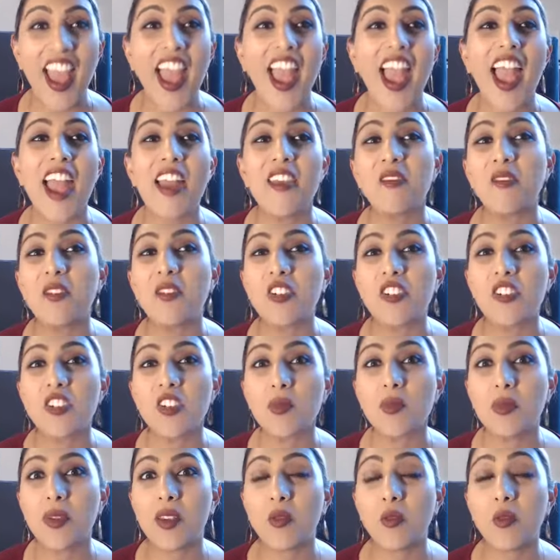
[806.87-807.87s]
And would you
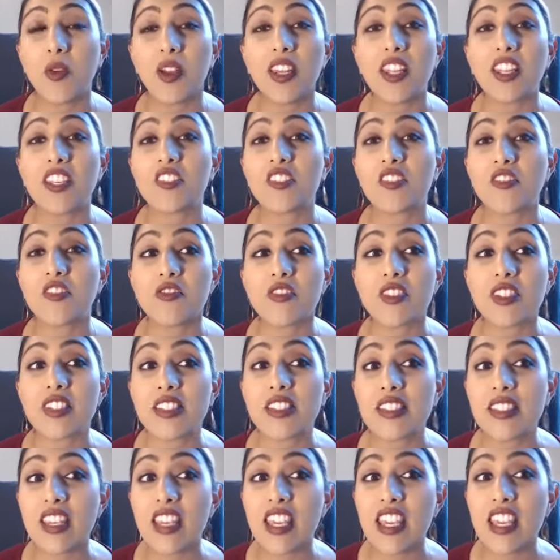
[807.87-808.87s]
be willing to
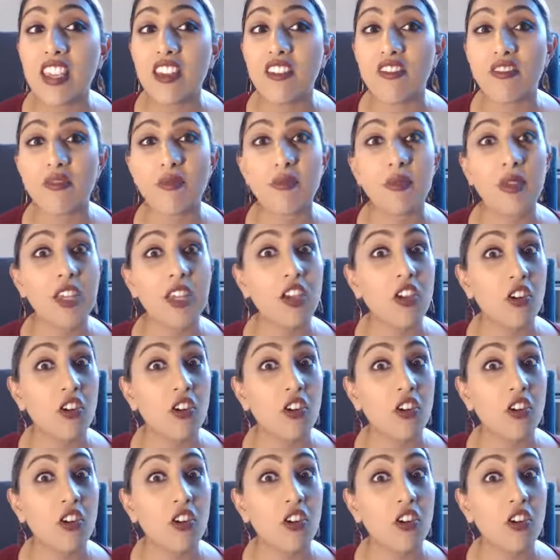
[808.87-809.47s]
receive me